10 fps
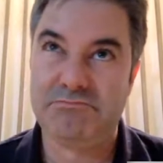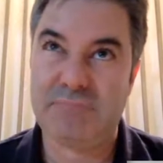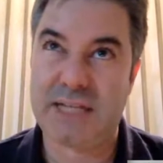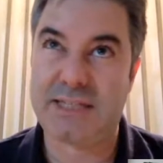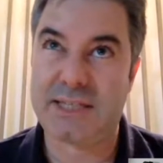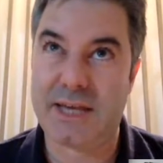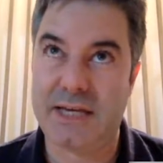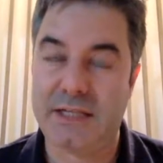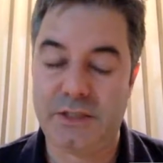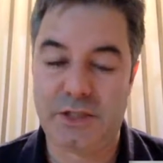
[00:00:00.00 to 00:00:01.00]
let's
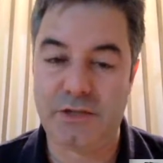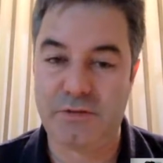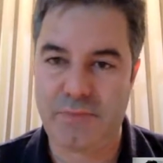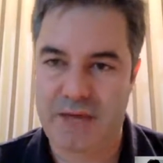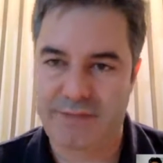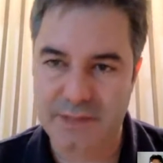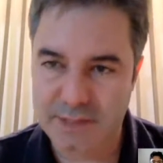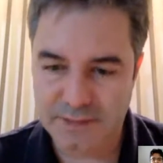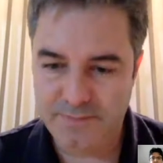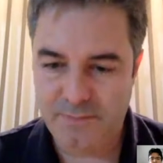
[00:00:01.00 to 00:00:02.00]
say, 2
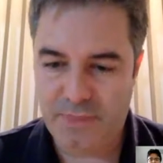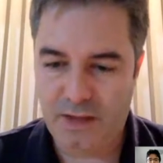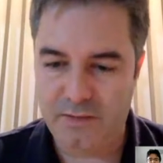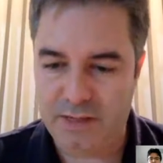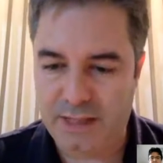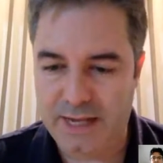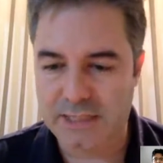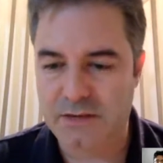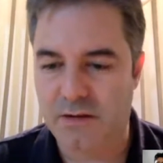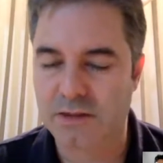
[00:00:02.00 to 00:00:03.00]
methods of a
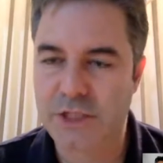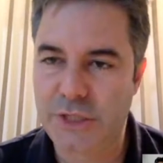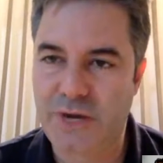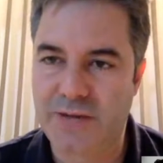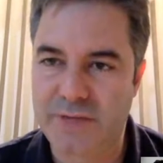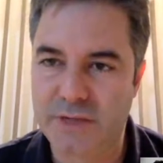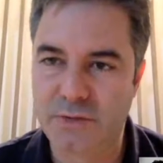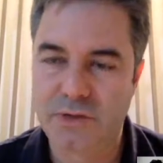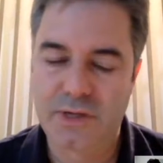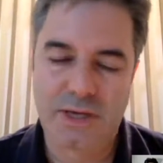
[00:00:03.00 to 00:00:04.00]
class called UIView,